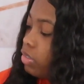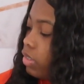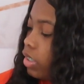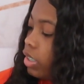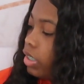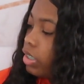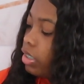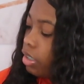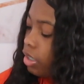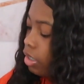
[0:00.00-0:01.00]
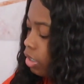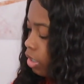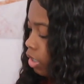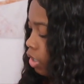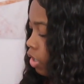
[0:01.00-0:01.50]
Alrighty.
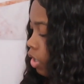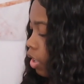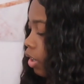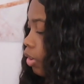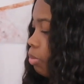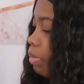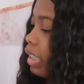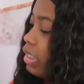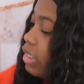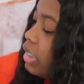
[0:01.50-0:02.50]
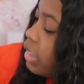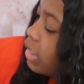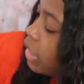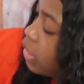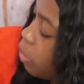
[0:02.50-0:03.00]
Oh my goodness, it's